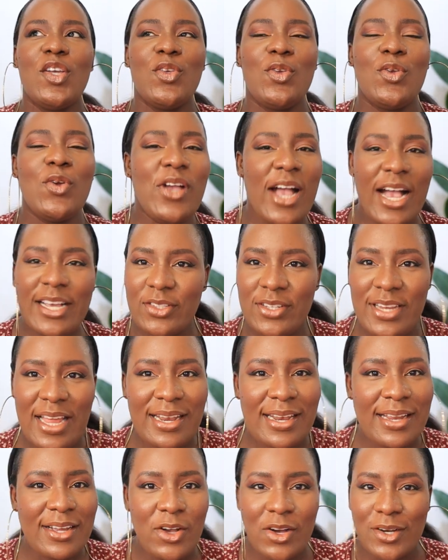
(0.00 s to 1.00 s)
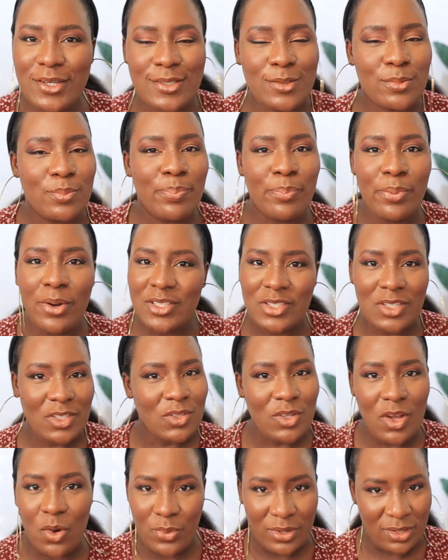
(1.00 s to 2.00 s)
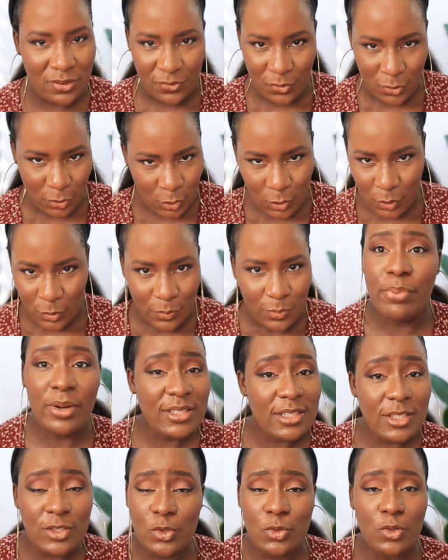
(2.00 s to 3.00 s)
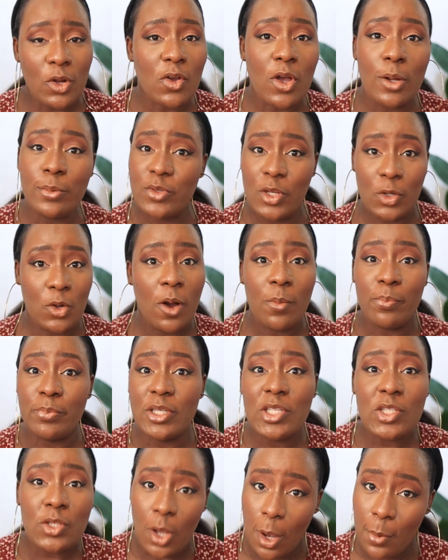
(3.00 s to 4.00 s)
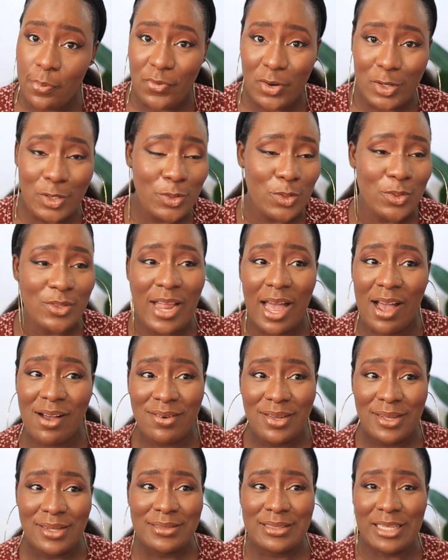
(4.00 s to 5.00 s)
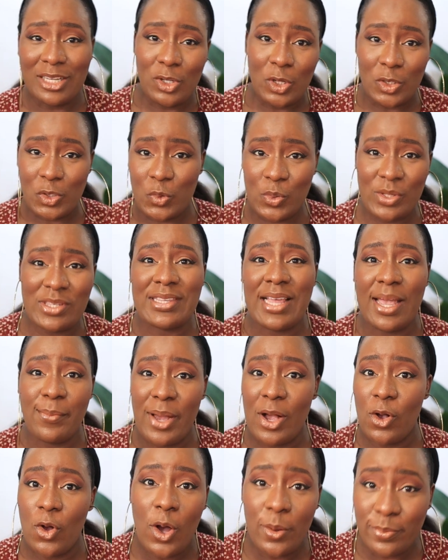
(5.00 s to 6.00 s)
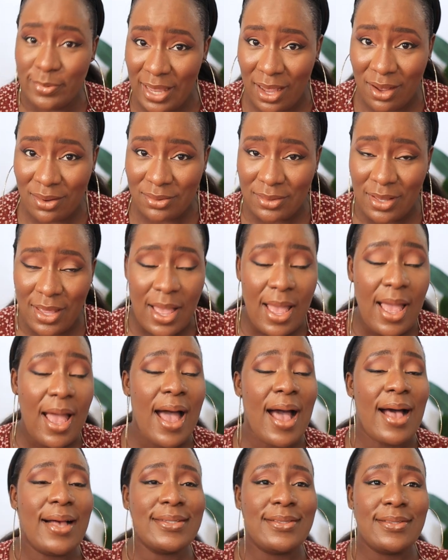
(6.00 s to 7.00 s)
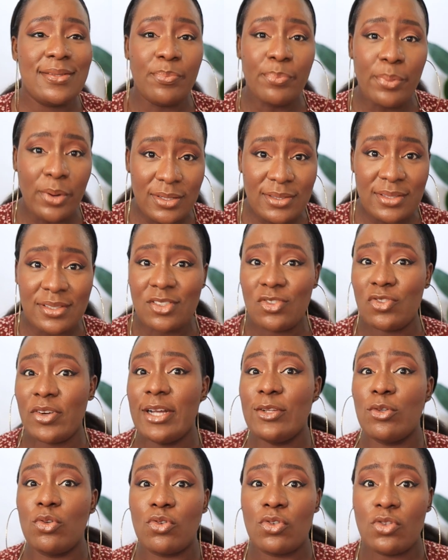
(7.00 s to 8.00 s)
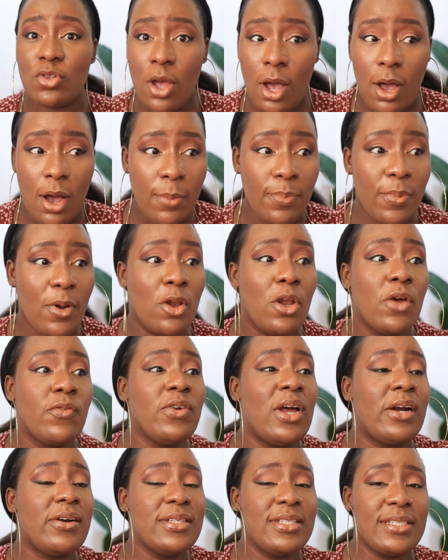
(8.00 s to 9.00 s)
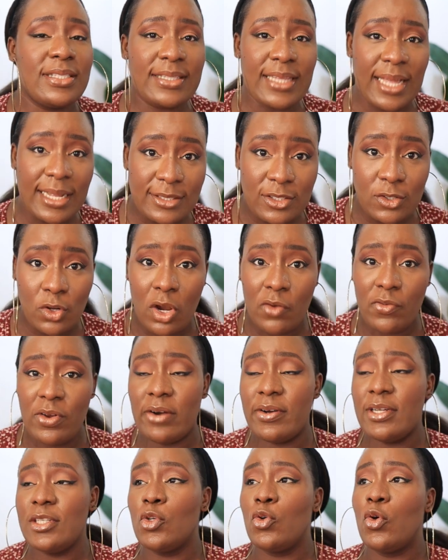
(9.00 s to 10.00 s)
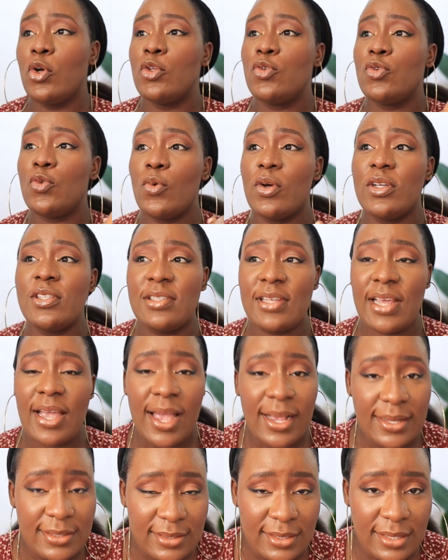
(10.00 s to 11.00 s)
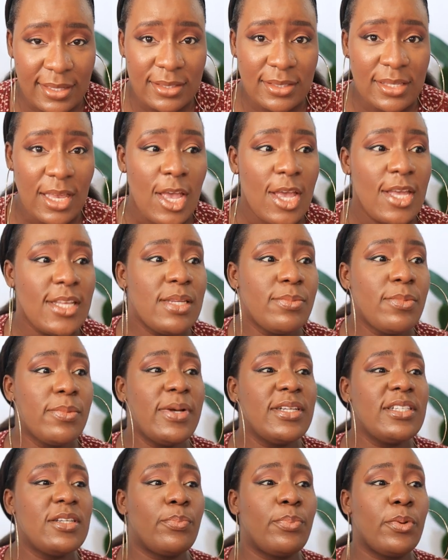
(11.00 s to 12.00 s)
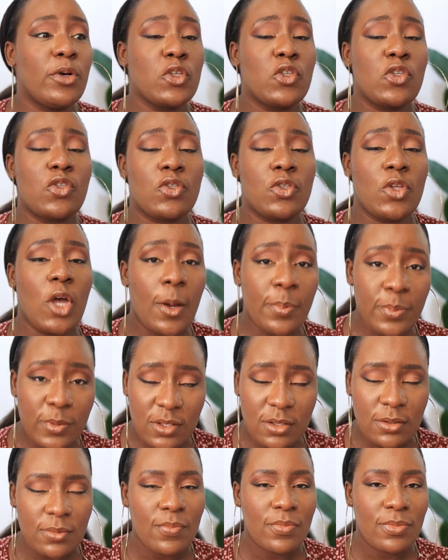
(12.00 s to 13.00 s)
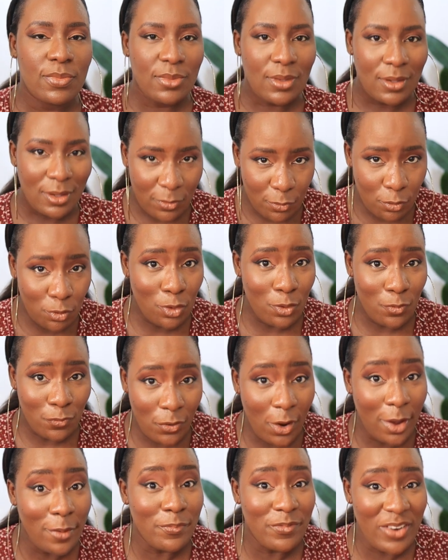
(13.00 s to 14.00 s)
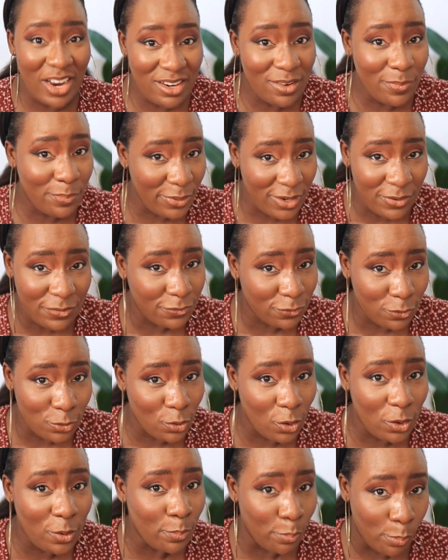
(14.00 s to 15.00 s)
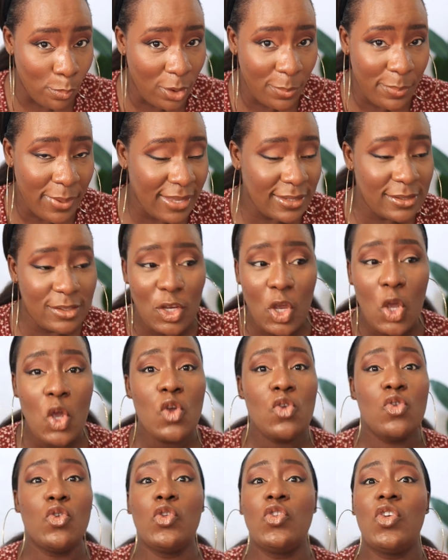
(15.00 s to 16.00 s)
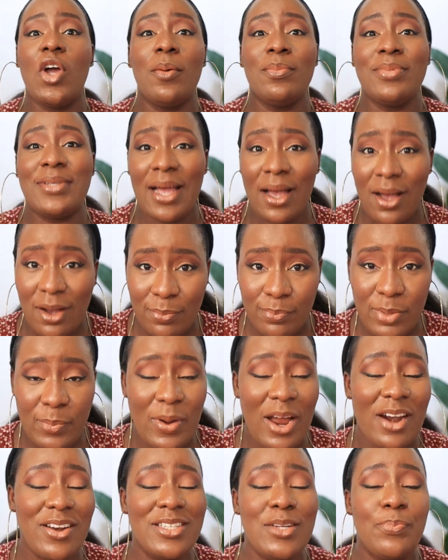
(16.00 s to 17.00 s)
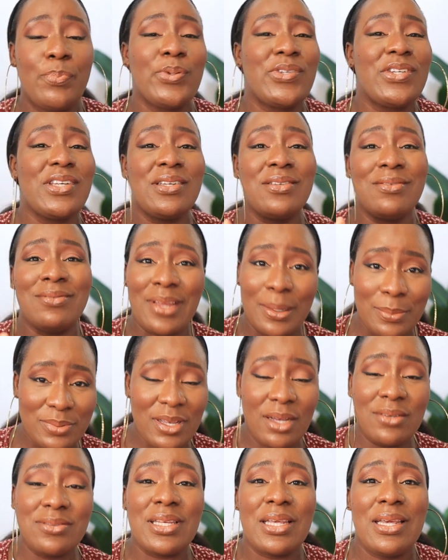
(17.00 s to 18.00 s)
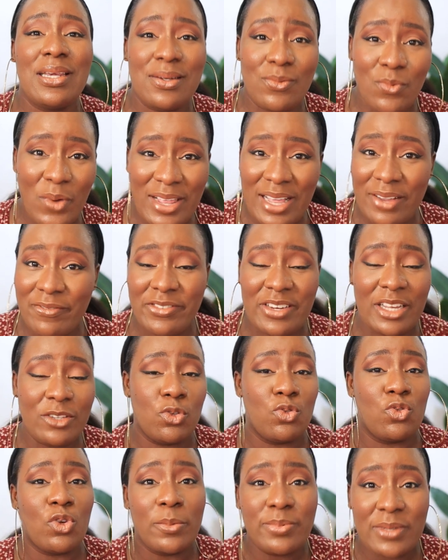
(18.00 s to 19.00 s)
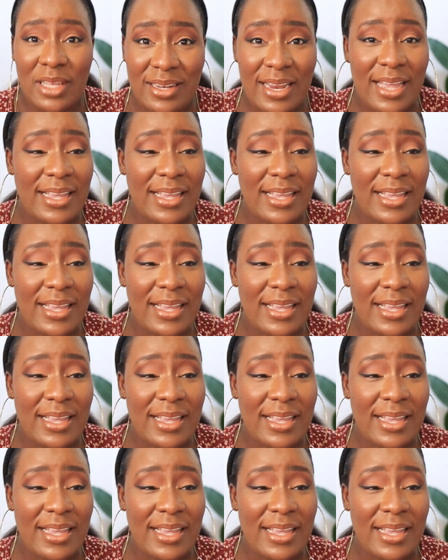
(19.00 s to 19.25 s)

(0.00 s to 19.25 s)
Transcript: You guys know that Lagos bus does not wait for you. Buses do not come to a complete stop for you to now take your sweet time and calm down. As the bus is trying to stop, all of you are already standing, all of you are already going towards the exit. The moment the bus stops, for a very brief, you know, moment, you jump down. People are already pushing themselves in. Why are you trying to jump down?